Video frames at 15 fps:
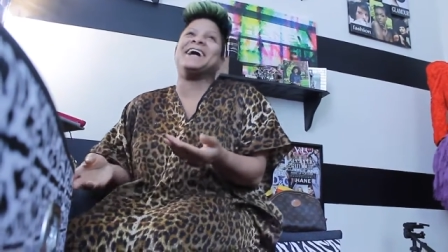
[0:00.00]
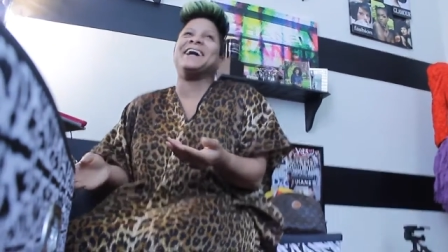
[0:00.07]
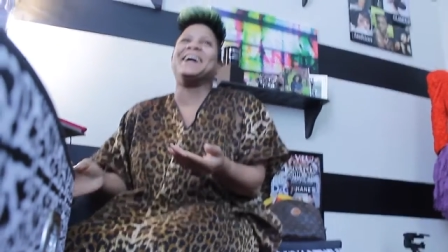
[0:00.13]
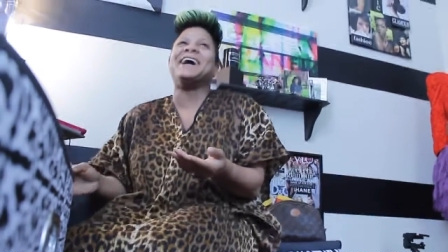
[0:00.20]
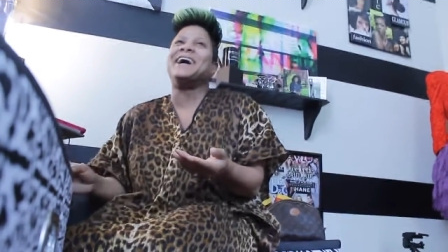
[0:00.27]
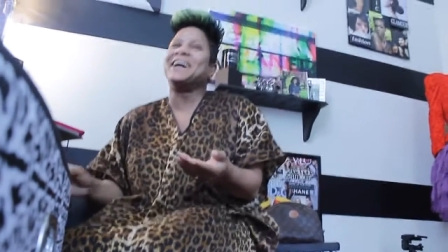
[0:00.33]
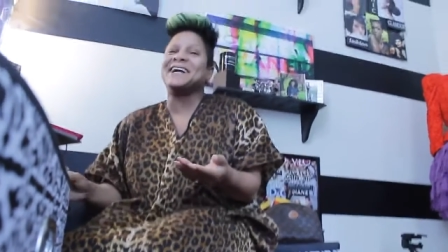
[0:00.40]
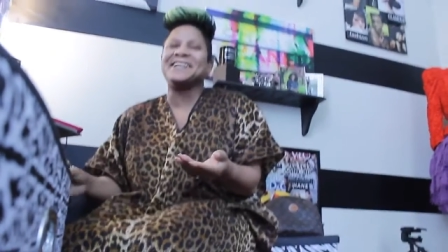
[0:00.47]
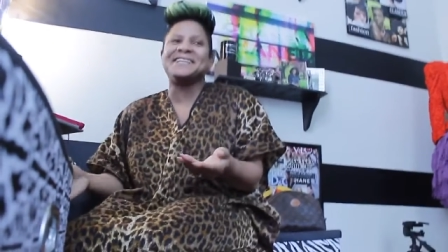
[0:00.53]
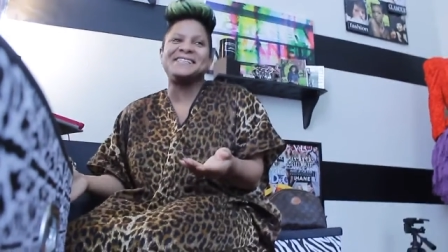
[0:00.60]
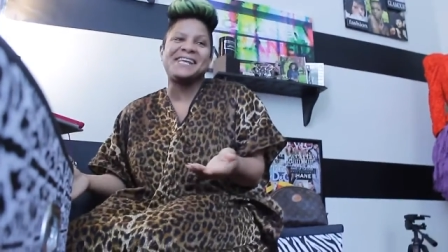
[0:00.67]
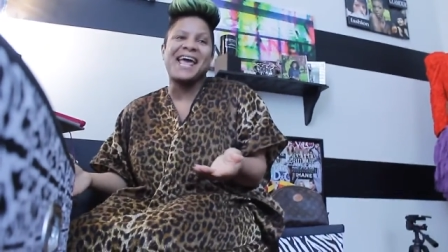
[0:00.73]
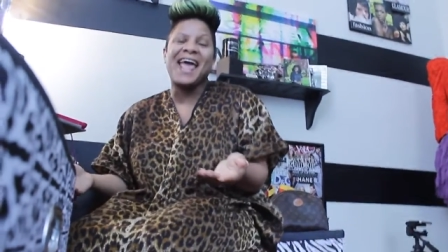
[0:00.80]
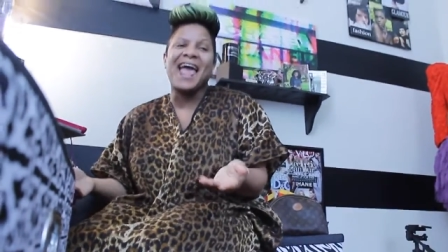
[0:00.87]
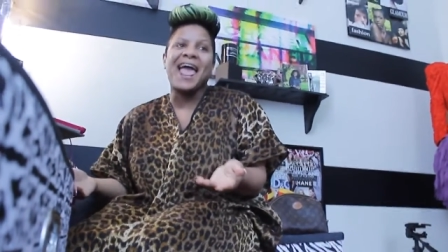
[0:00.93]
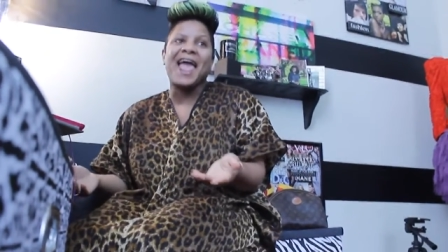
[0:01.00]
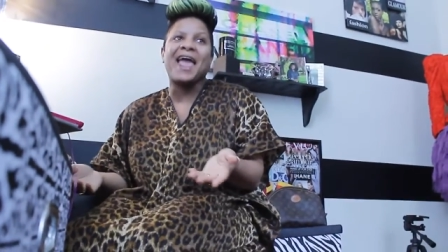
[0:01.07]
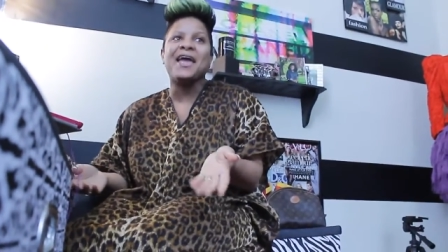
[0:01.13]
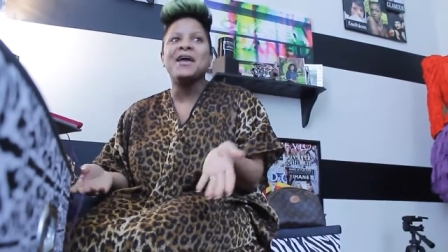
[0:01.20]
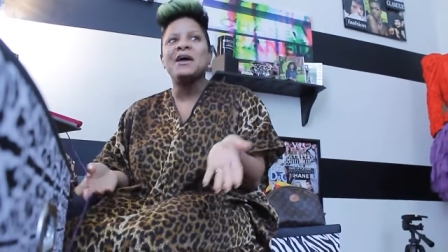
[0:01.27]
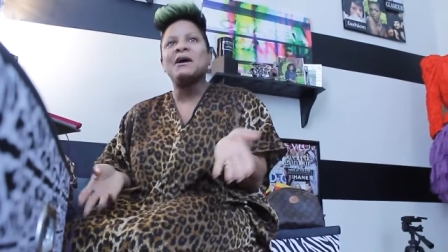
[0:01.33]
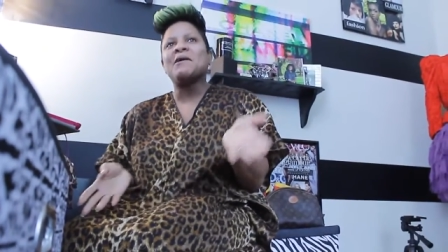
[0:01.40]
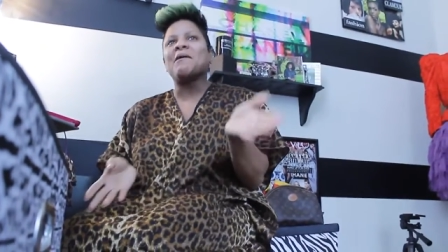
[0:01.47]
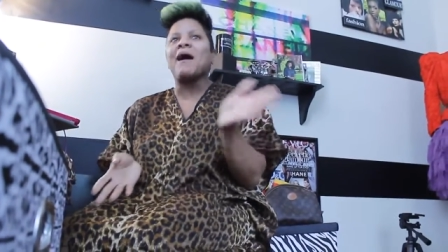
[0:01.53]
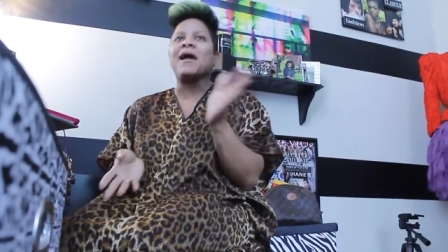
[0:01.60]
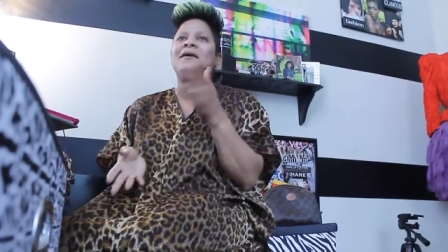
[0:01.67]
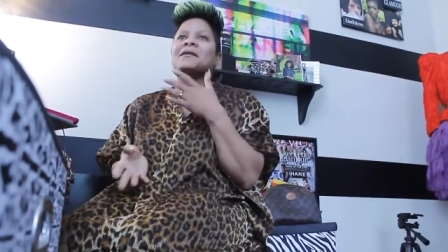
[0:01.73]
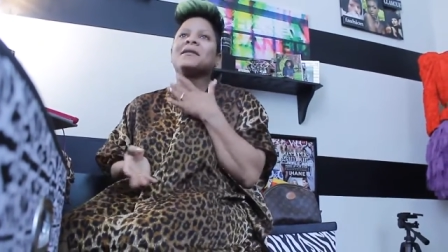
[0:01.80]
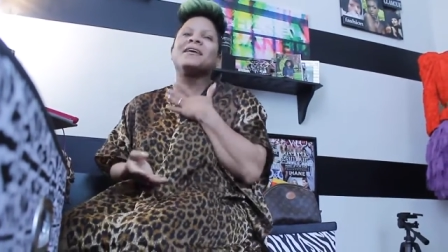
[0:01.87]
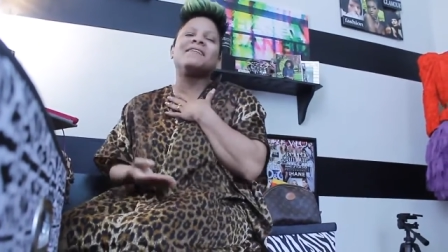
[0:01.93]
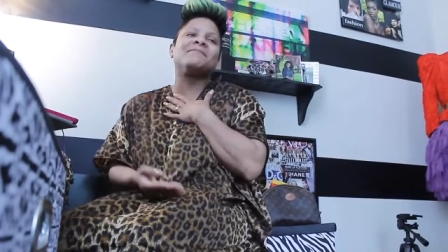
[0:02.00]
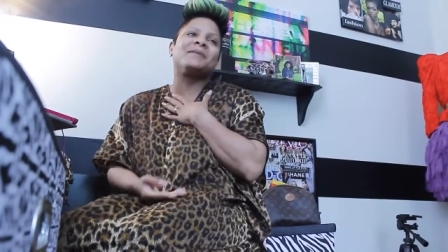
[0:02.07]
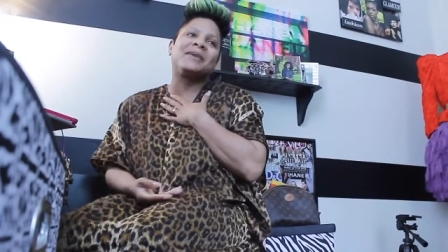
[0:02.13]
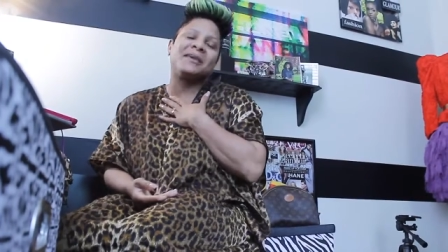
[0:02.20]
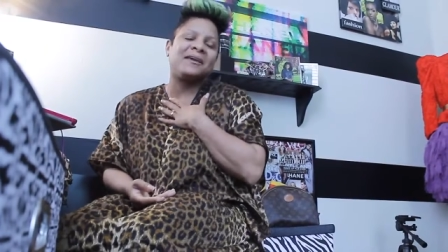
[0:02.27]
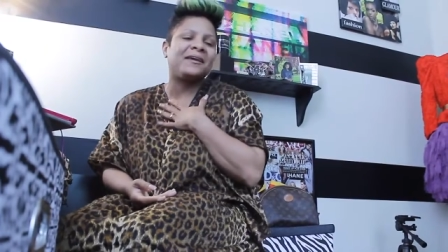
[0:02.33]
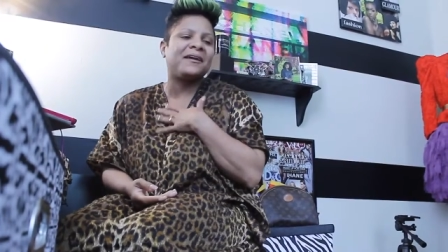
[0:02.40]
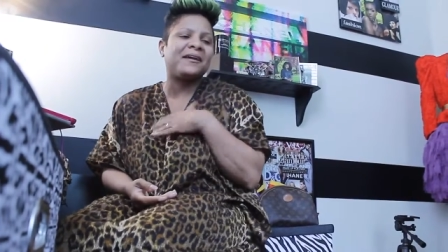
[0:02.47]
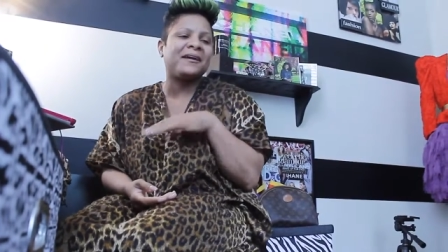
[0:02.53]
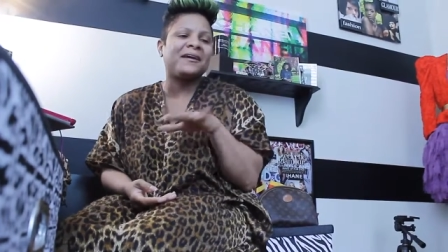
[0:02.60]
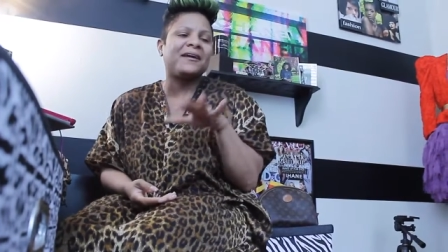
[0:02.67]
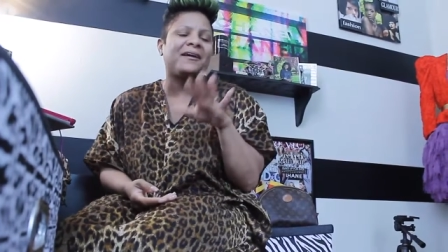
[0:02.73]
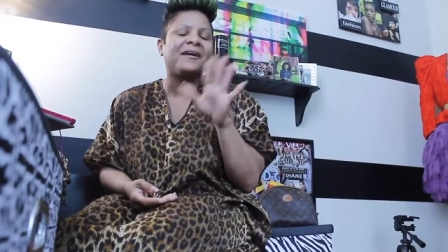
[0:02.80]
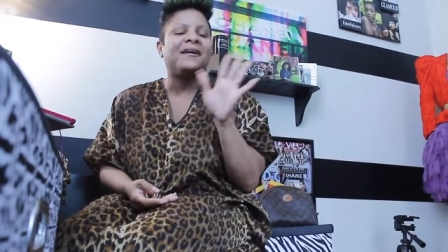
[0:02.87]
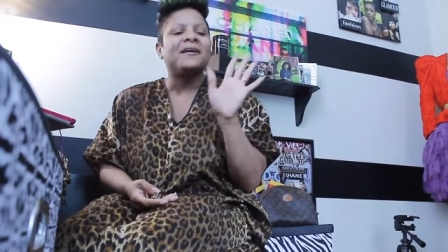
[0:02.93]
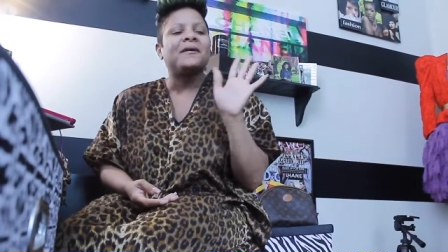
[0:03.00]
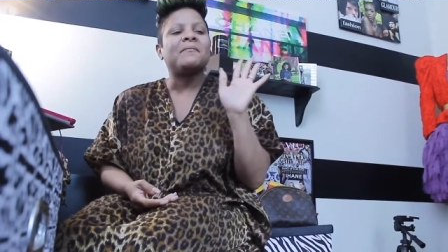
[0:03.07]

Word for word: All day. Why do you leave me here?